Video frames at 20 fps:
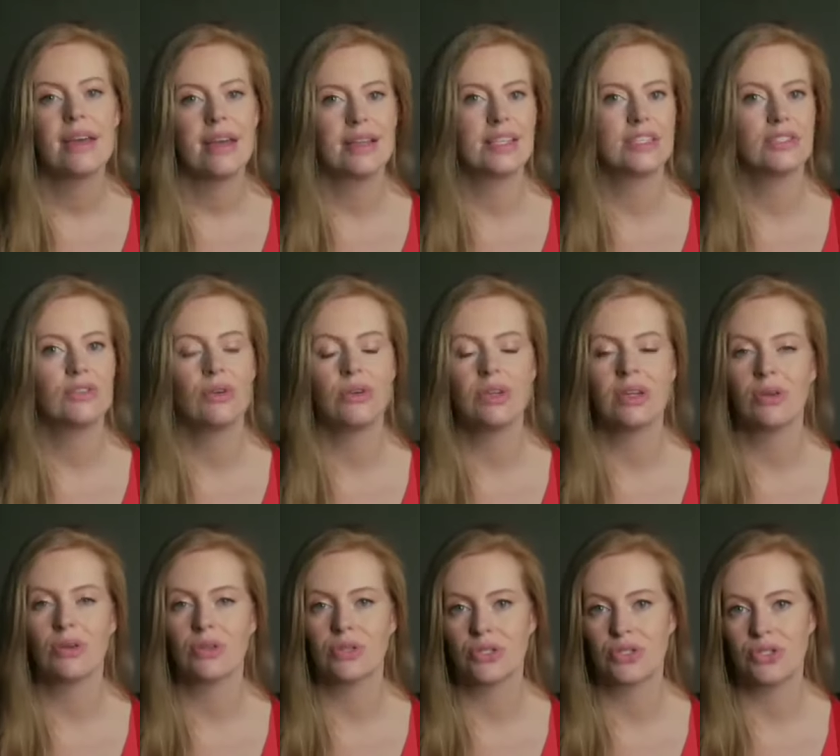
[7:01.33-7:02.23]
it does not
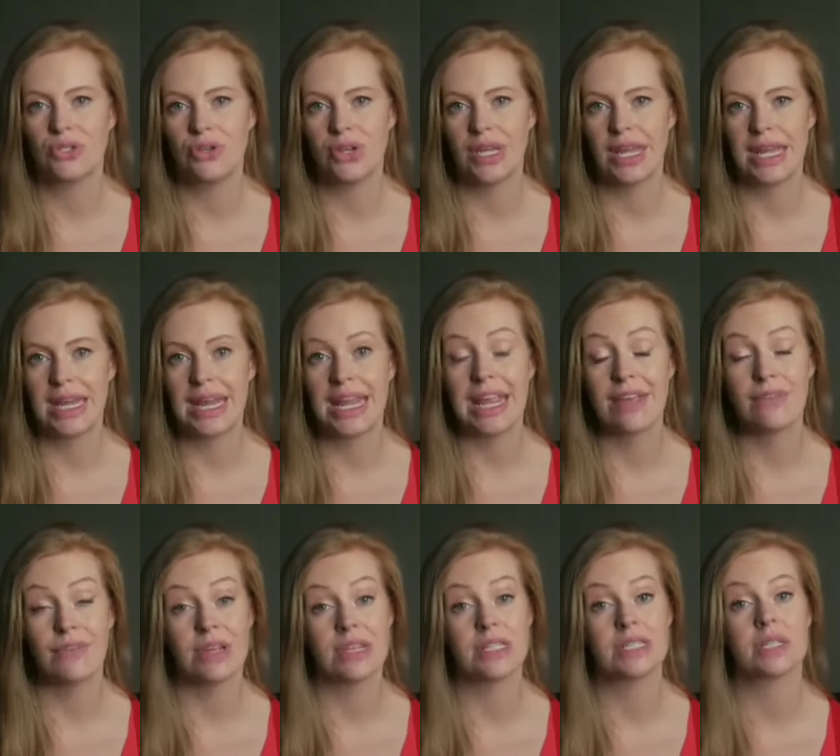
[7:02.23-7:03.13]
constitute any
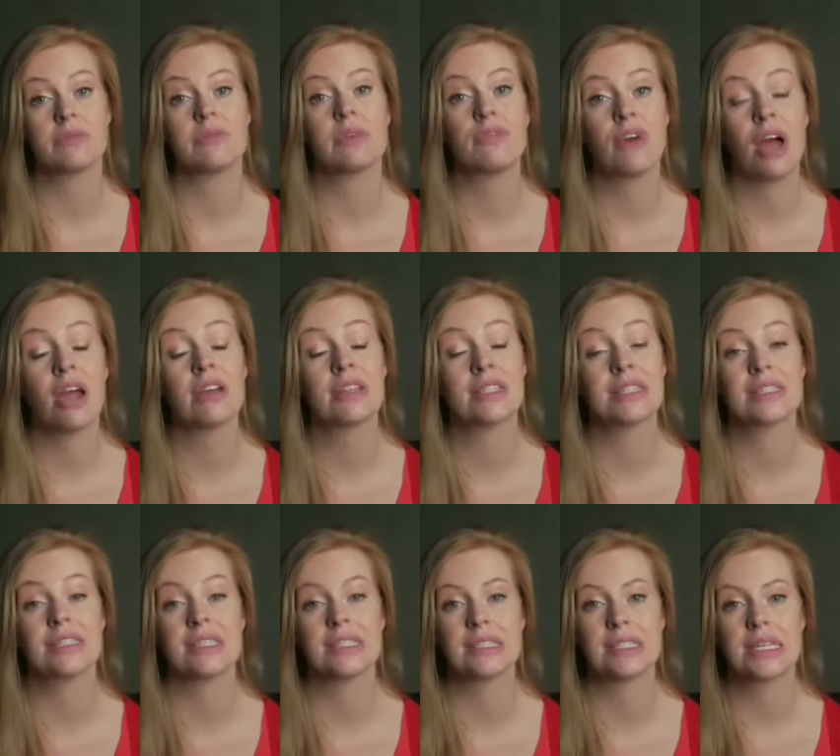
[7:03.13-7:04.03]
evidence of a virus
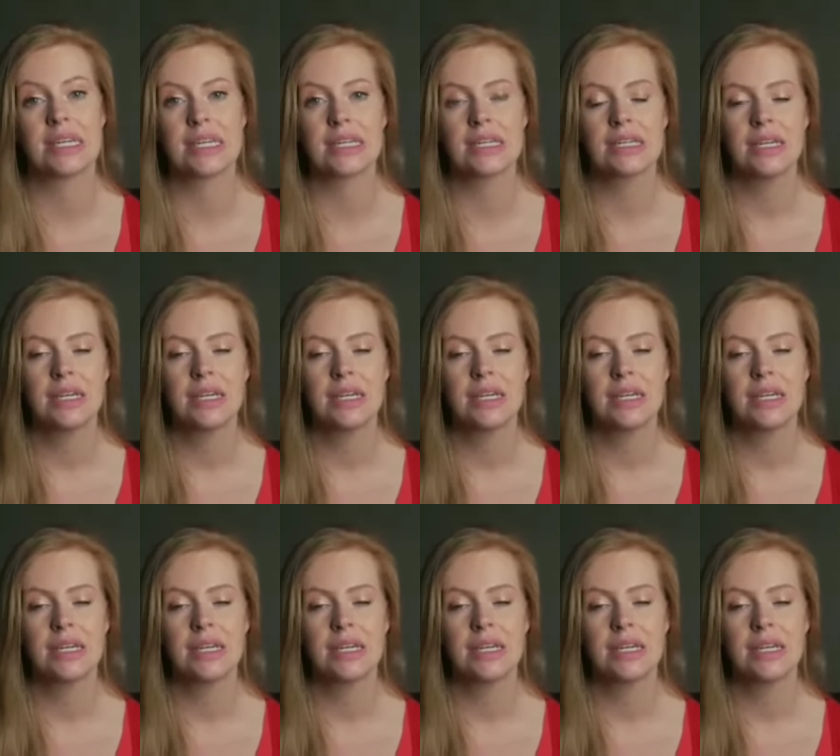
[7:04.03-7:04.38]
existing.